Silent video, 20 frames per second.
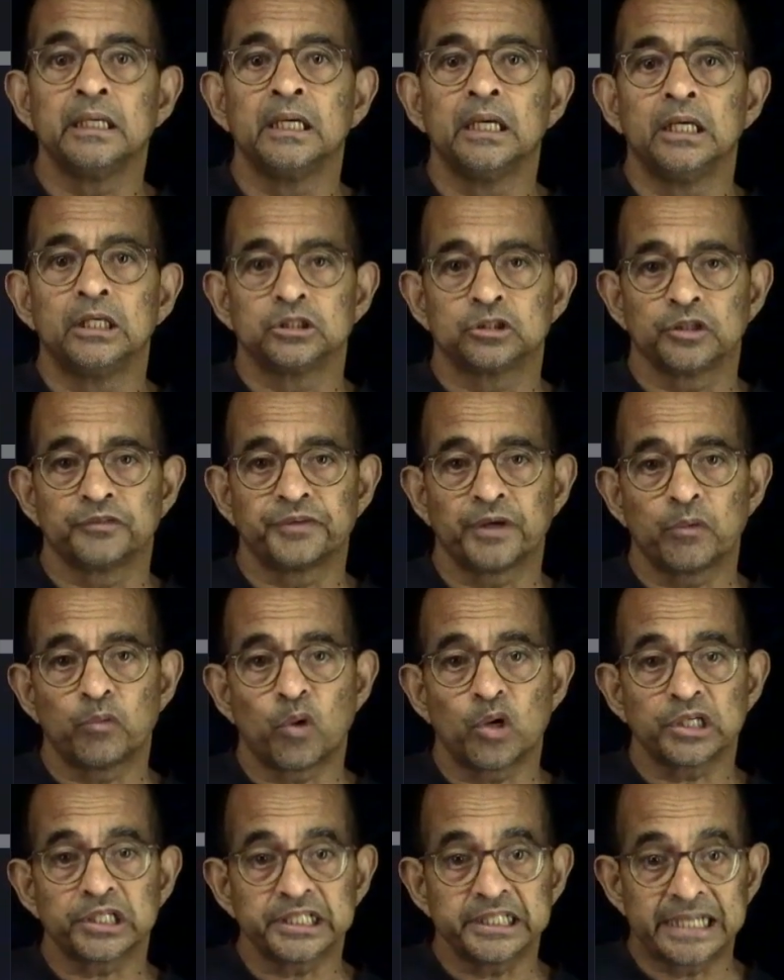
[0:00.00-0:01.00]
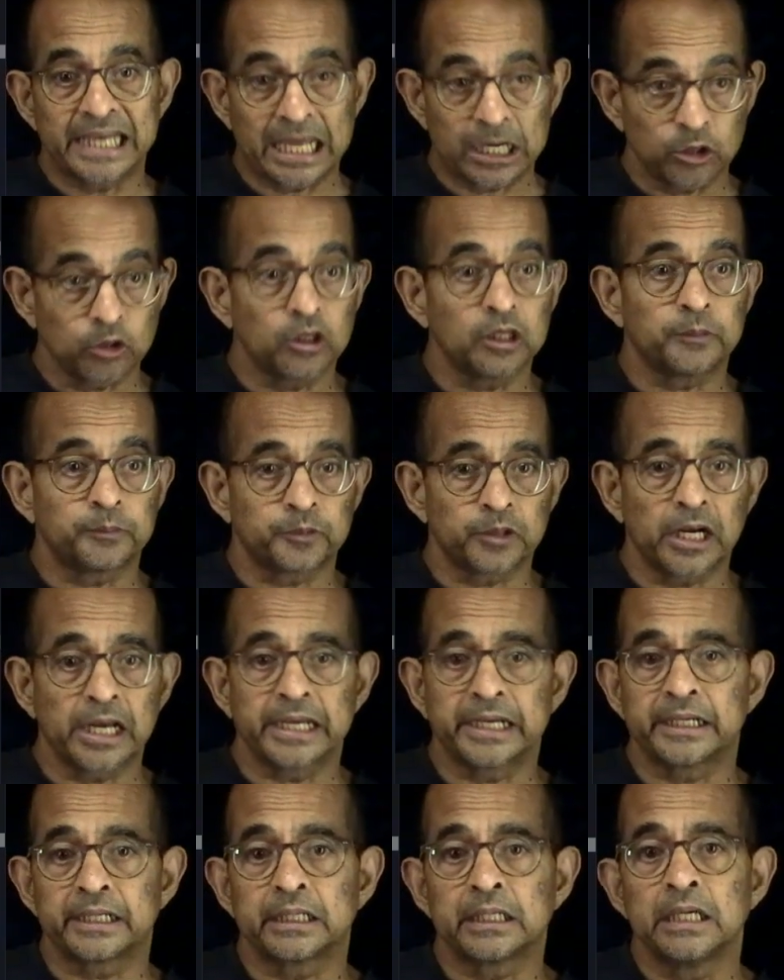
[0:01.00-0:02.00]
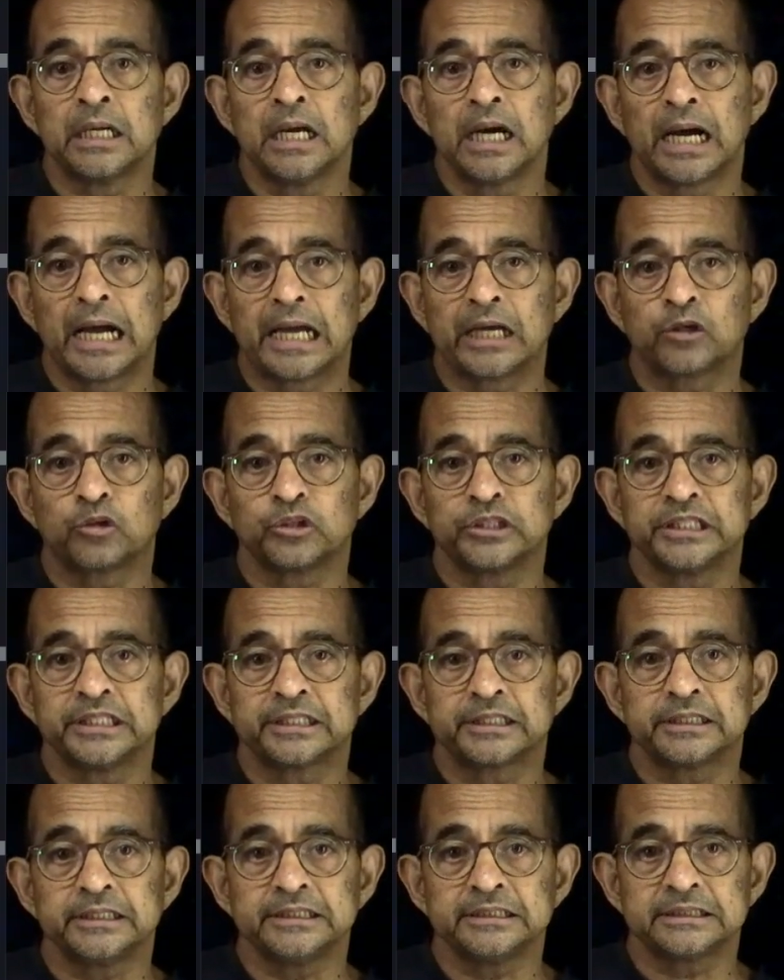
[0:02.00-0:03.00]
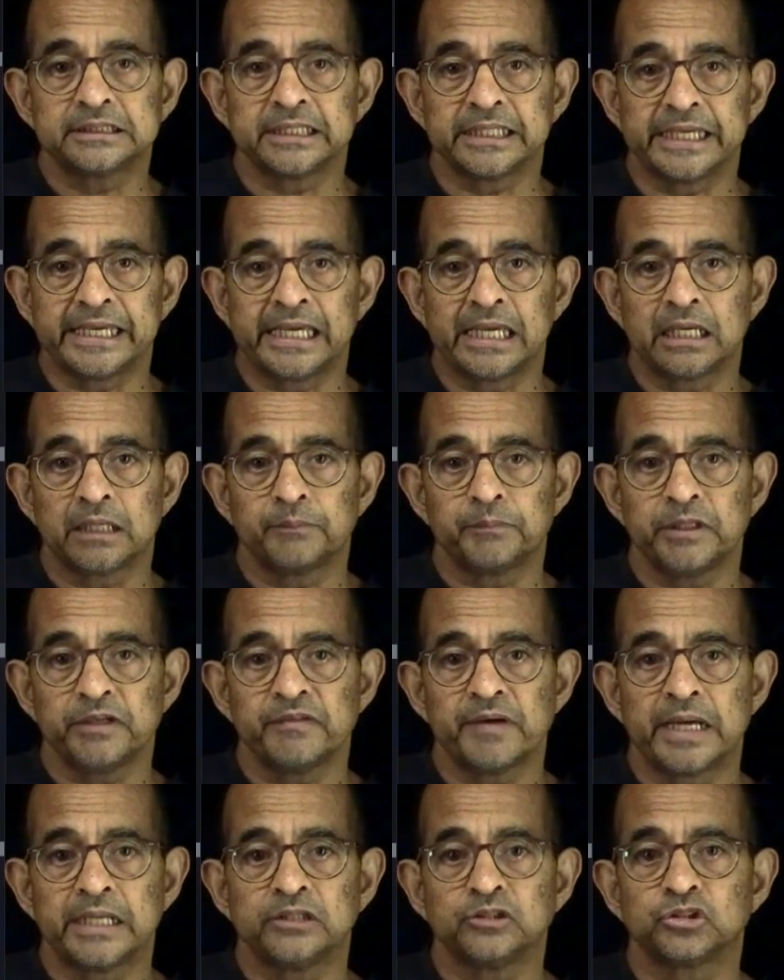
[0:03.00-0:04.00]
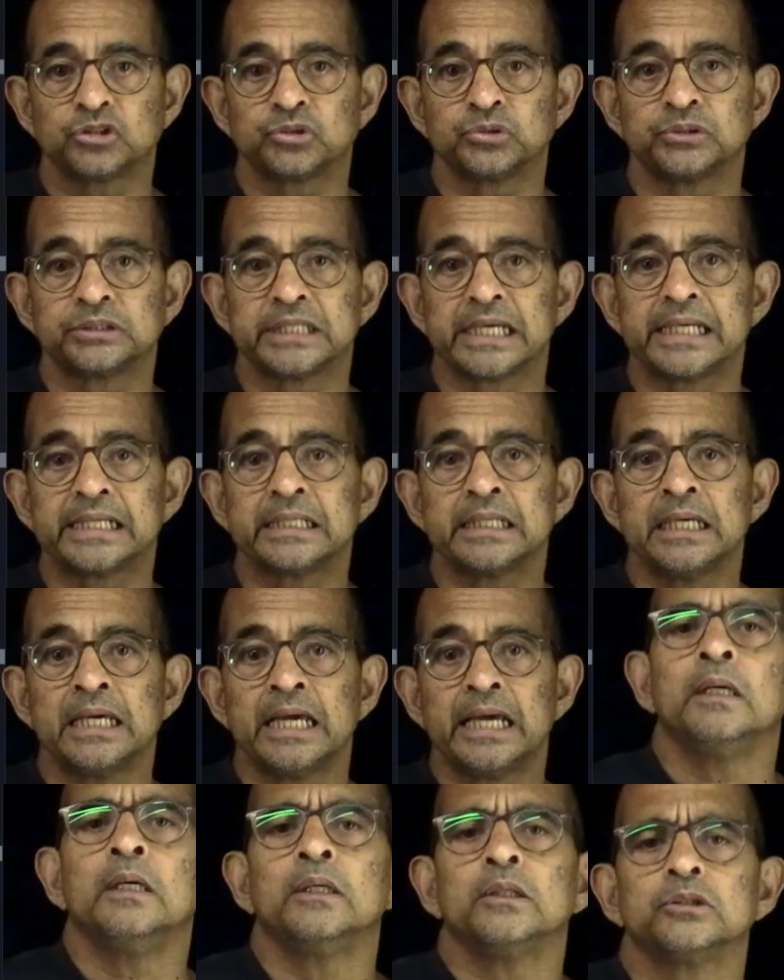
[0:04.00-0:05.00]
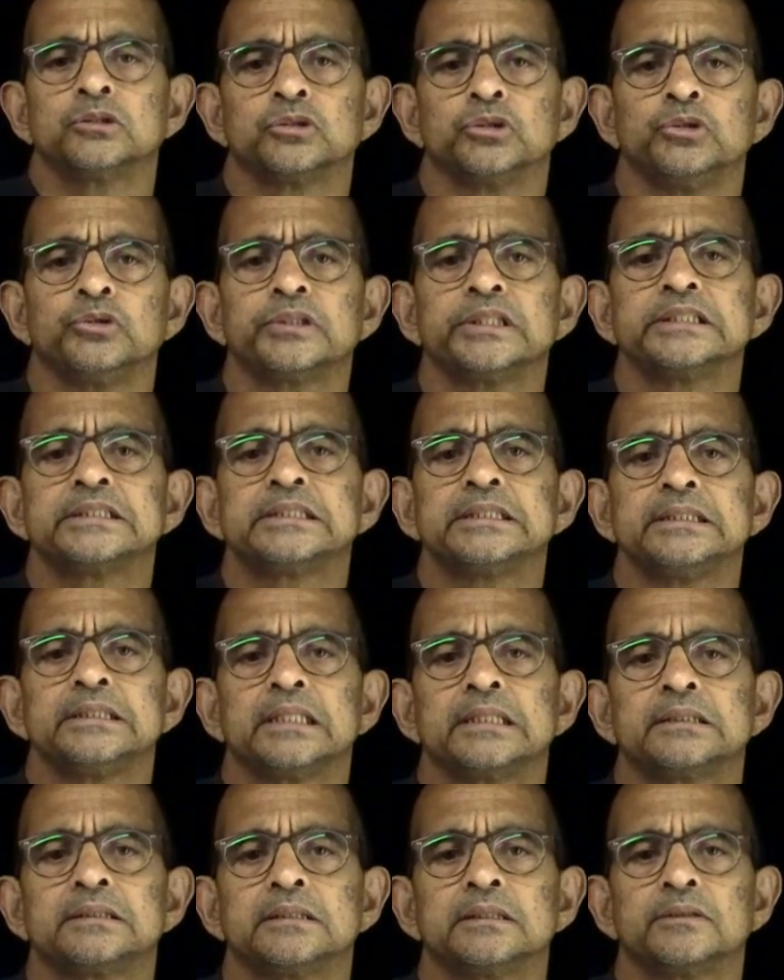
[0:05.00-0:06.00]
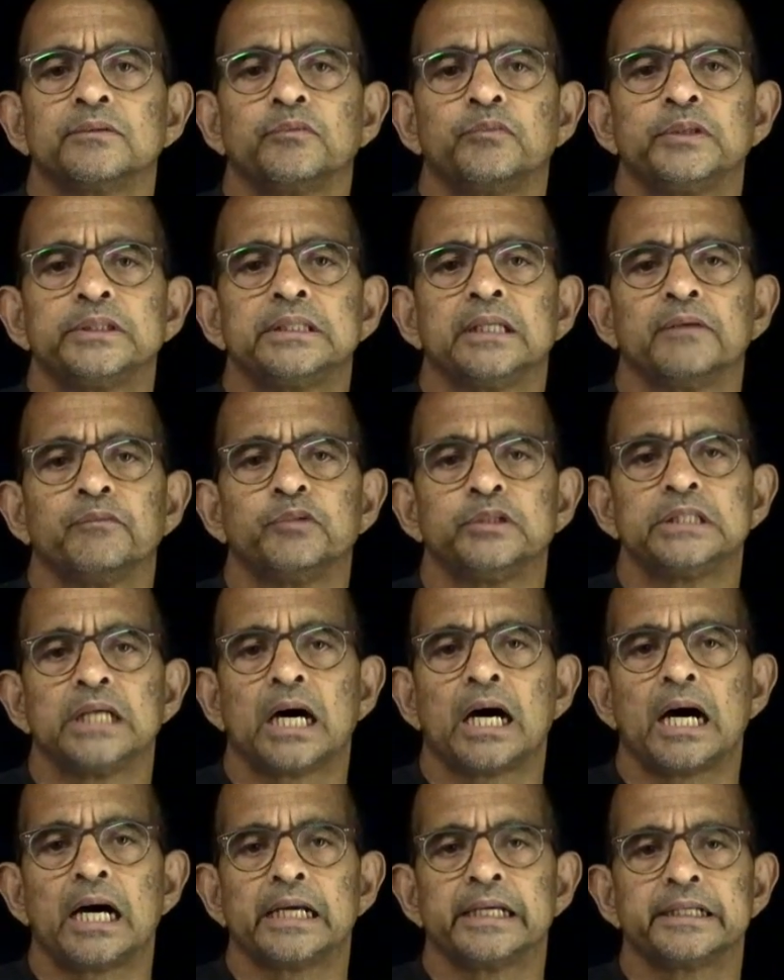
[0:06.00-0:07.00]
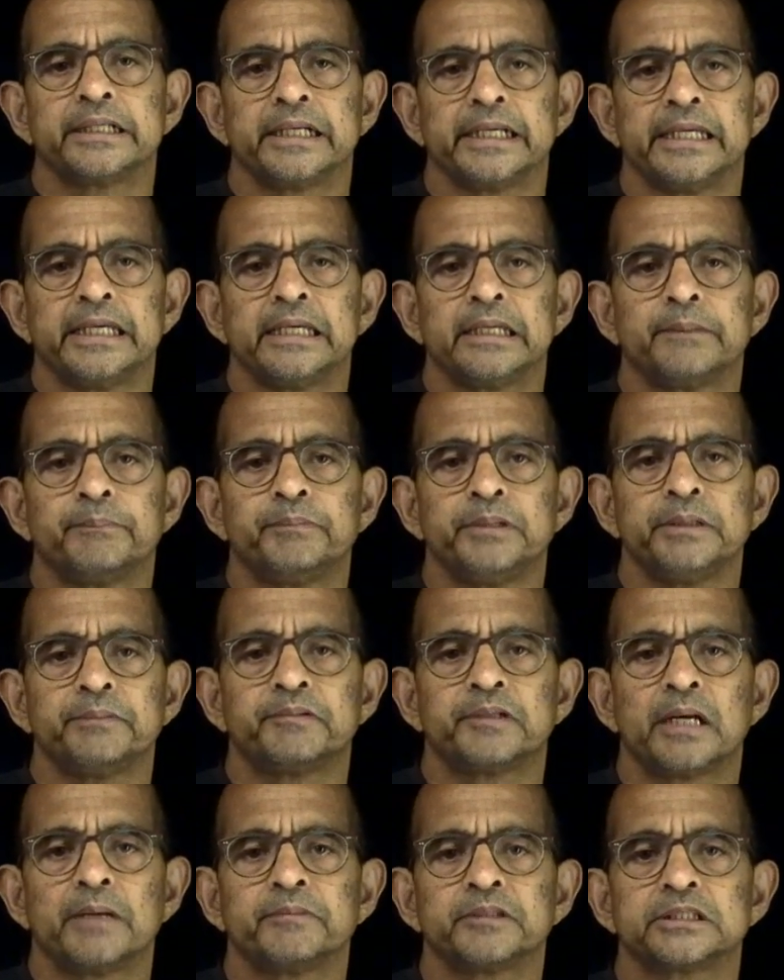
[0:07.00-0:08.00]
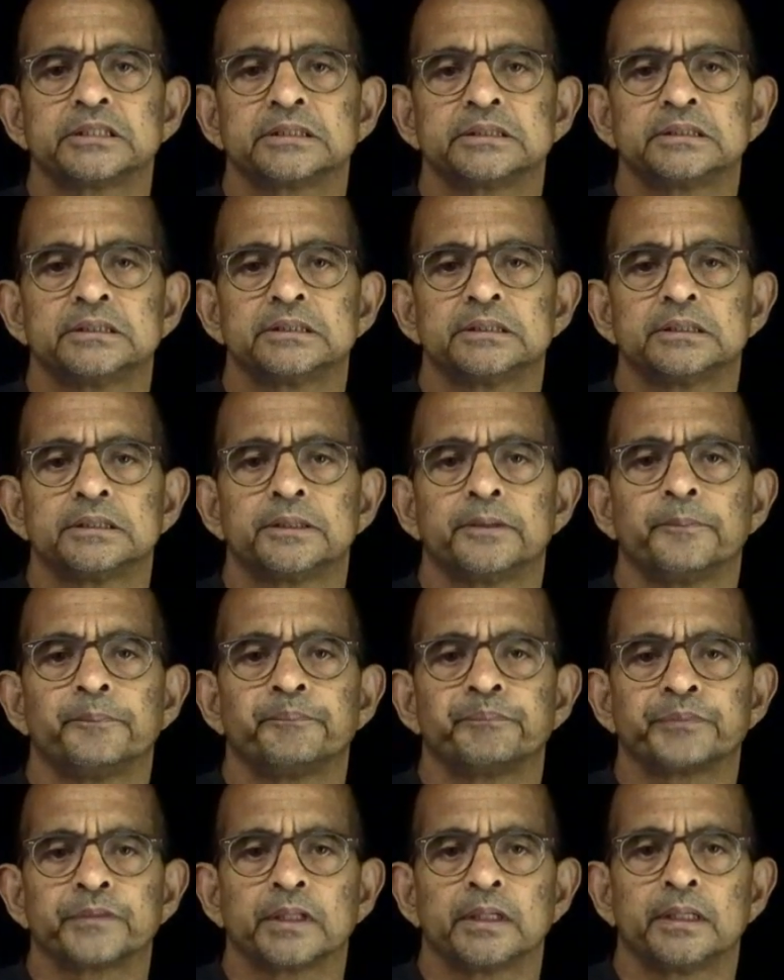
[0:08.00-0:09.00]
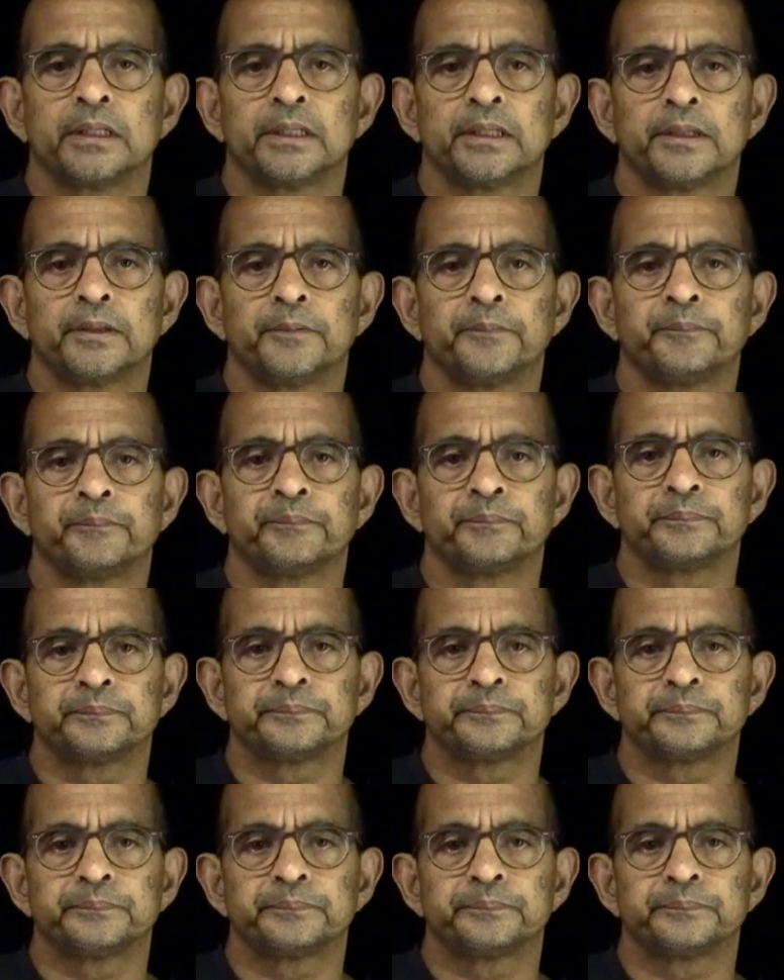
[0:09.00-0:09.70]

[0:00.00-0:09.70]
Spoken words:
So if I want a narrower prior, I could increase the A and B values to 10. So you can see that with a higher A and B parameter, the